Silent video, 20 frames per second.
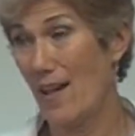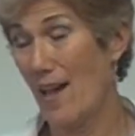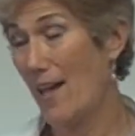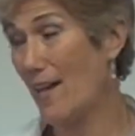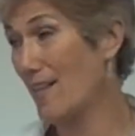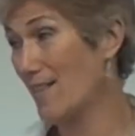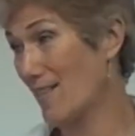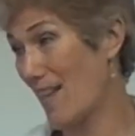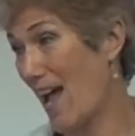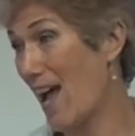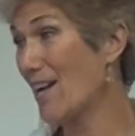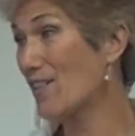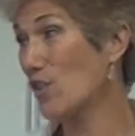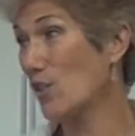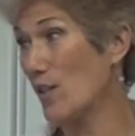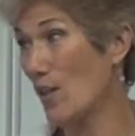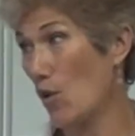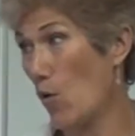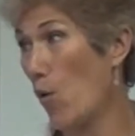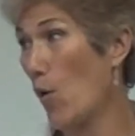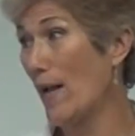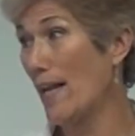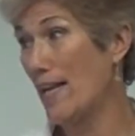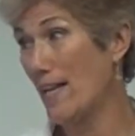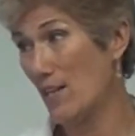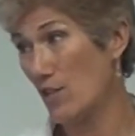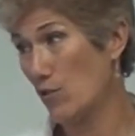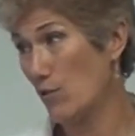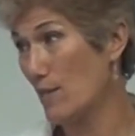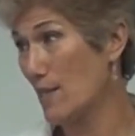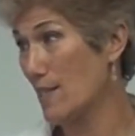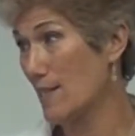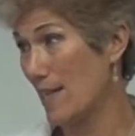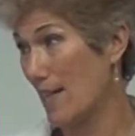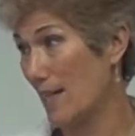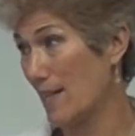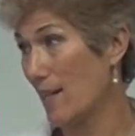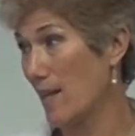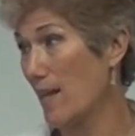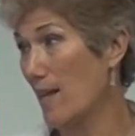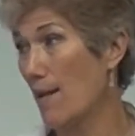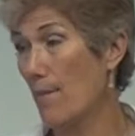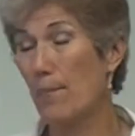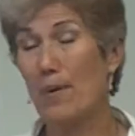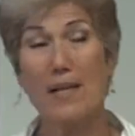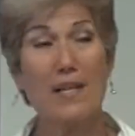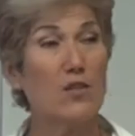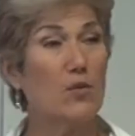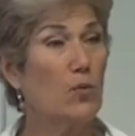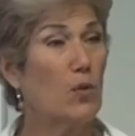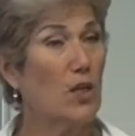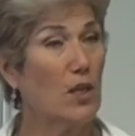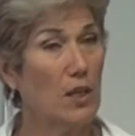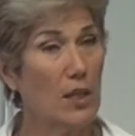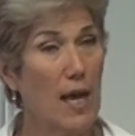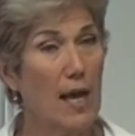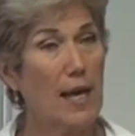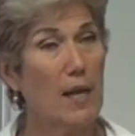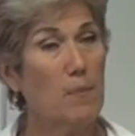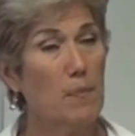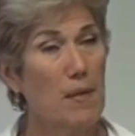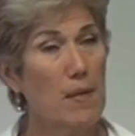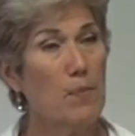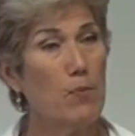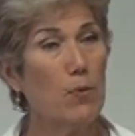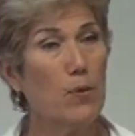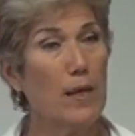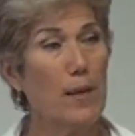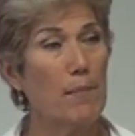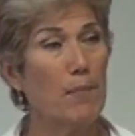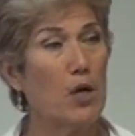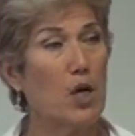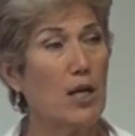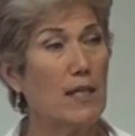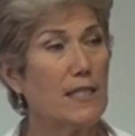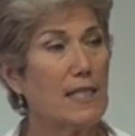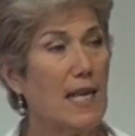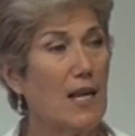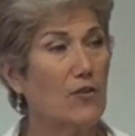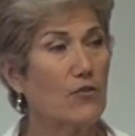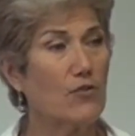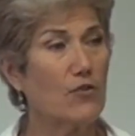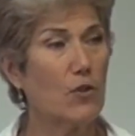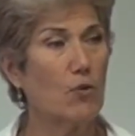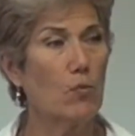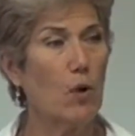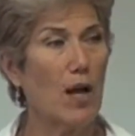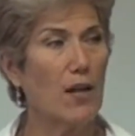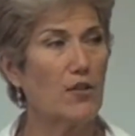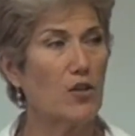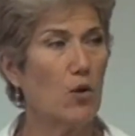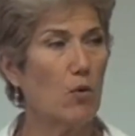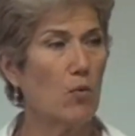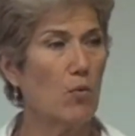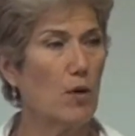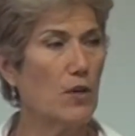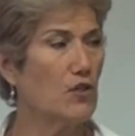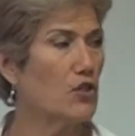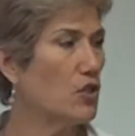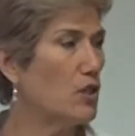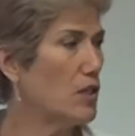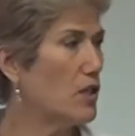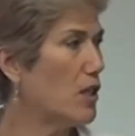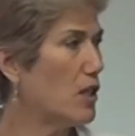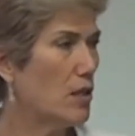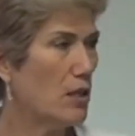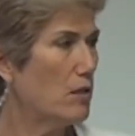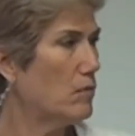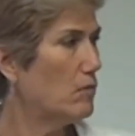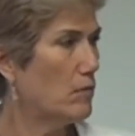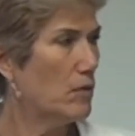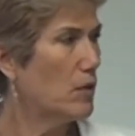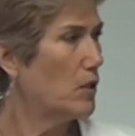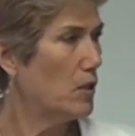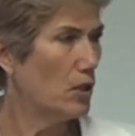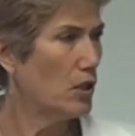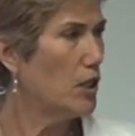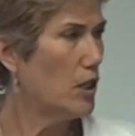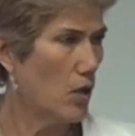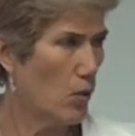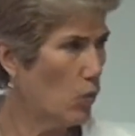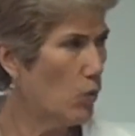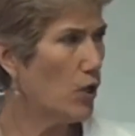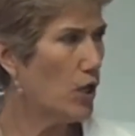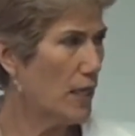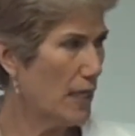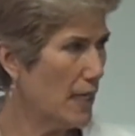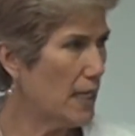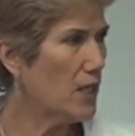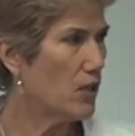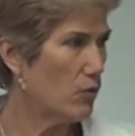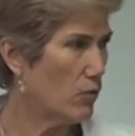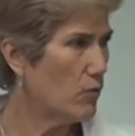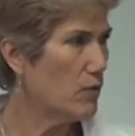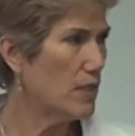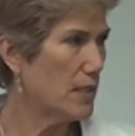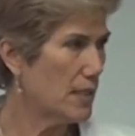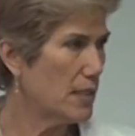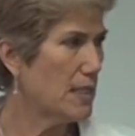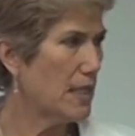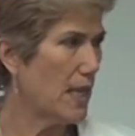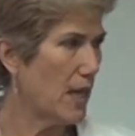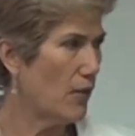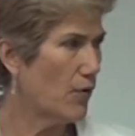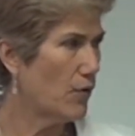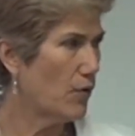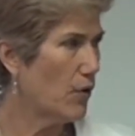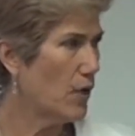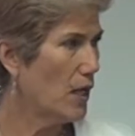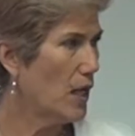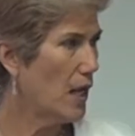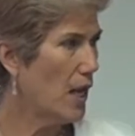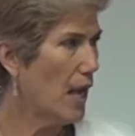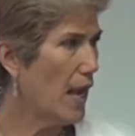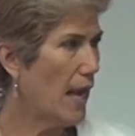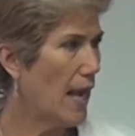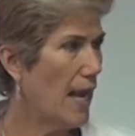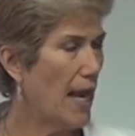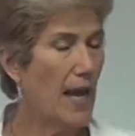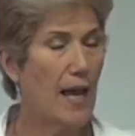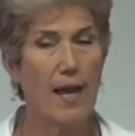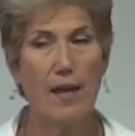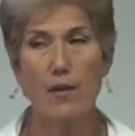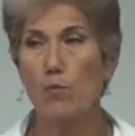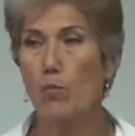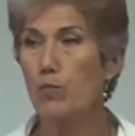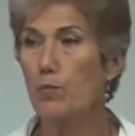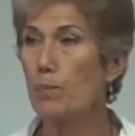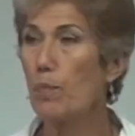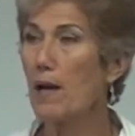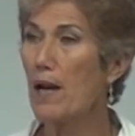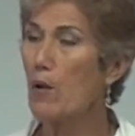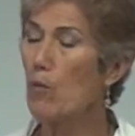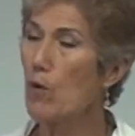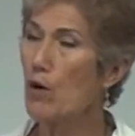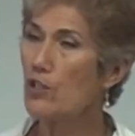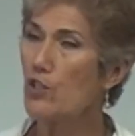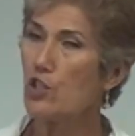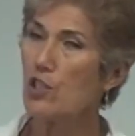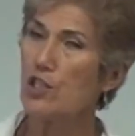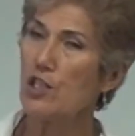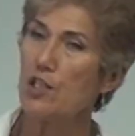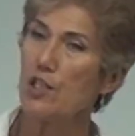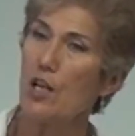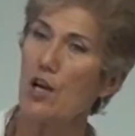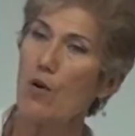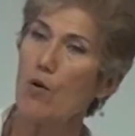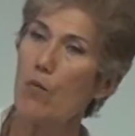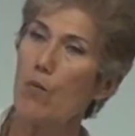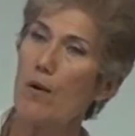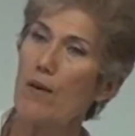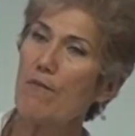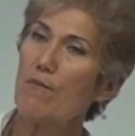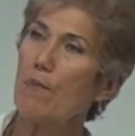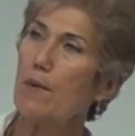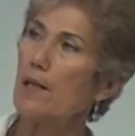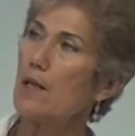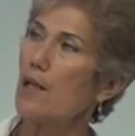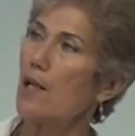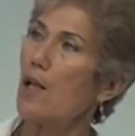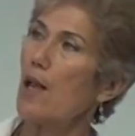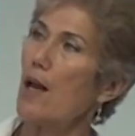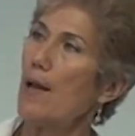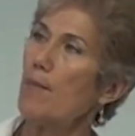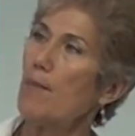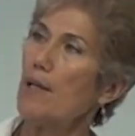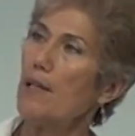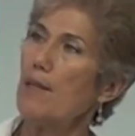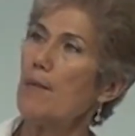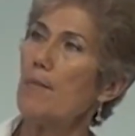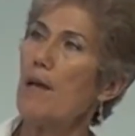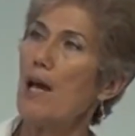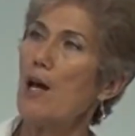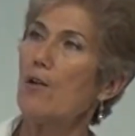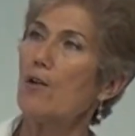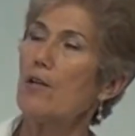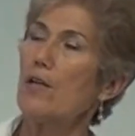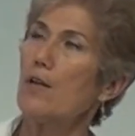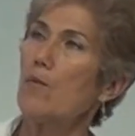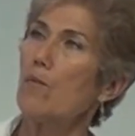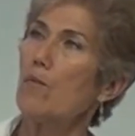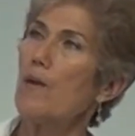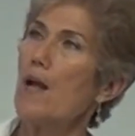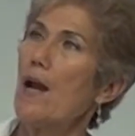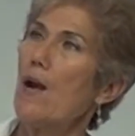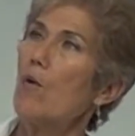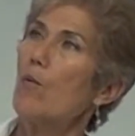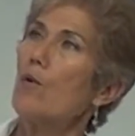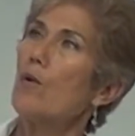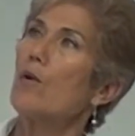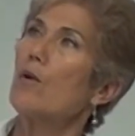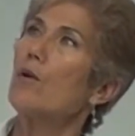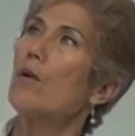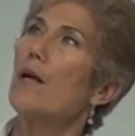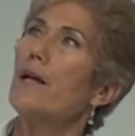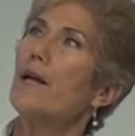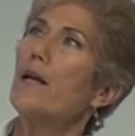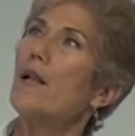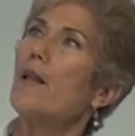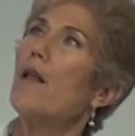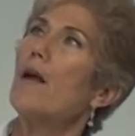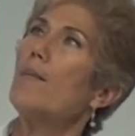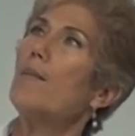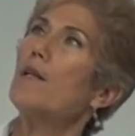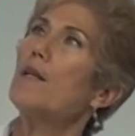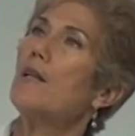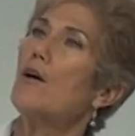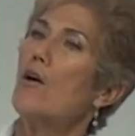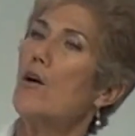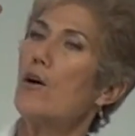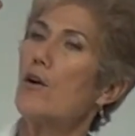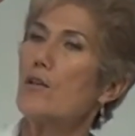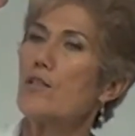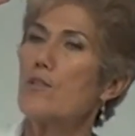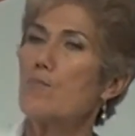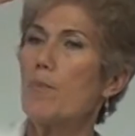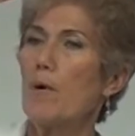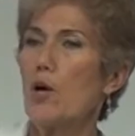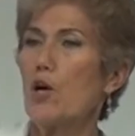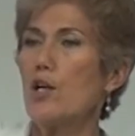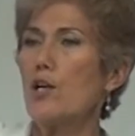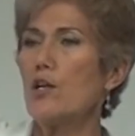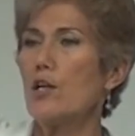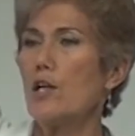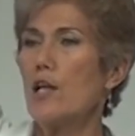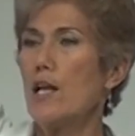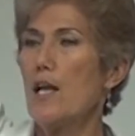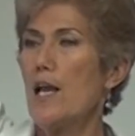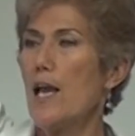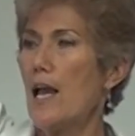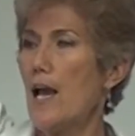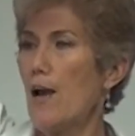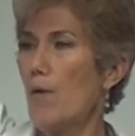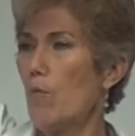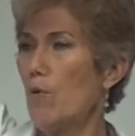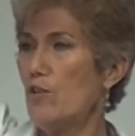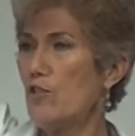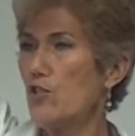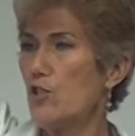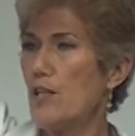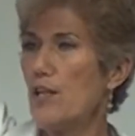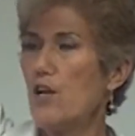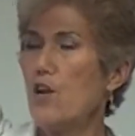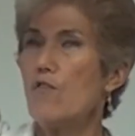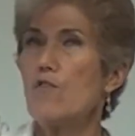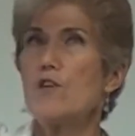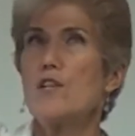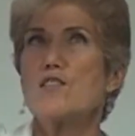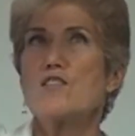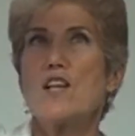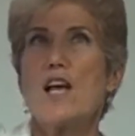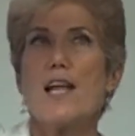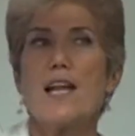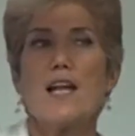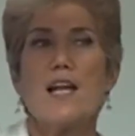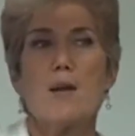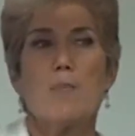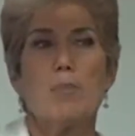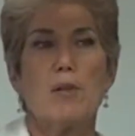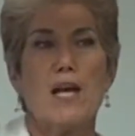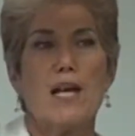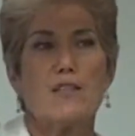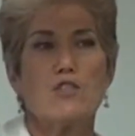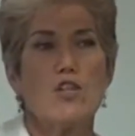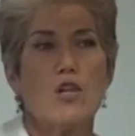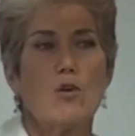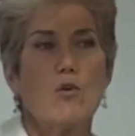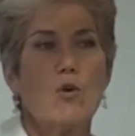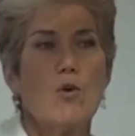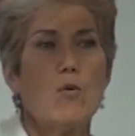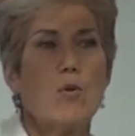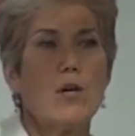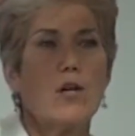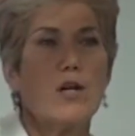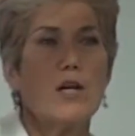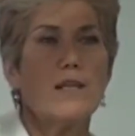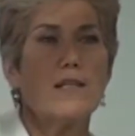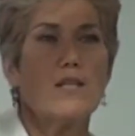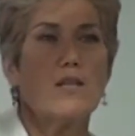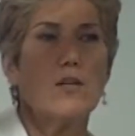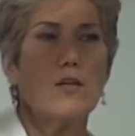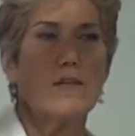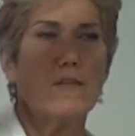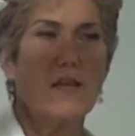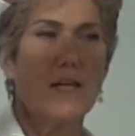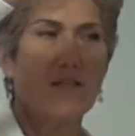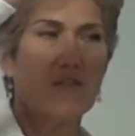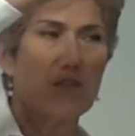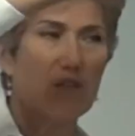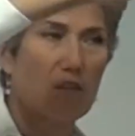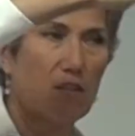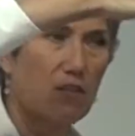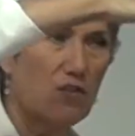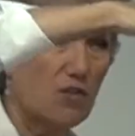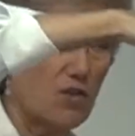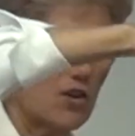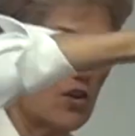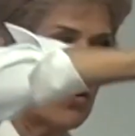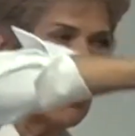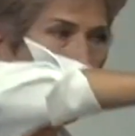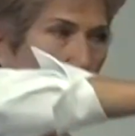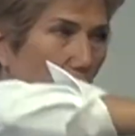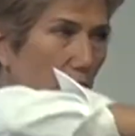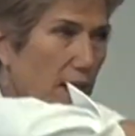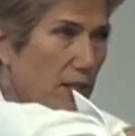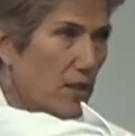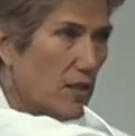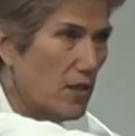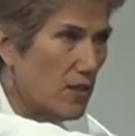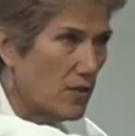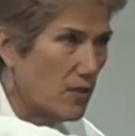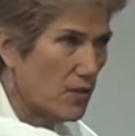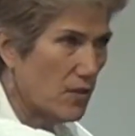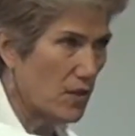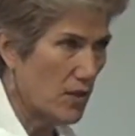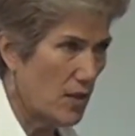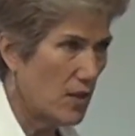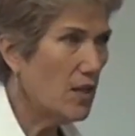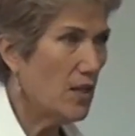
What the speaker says: And it's actually quite interesting, but it's where a lot of people get bogged down. So I don't want you to, we're going to get through this together. But I want you to know we've been climbing the mountain and now we're like climbing the hardest part. And once you get over it, it's kind of got a plateau going on there, and then it's going to start going like this.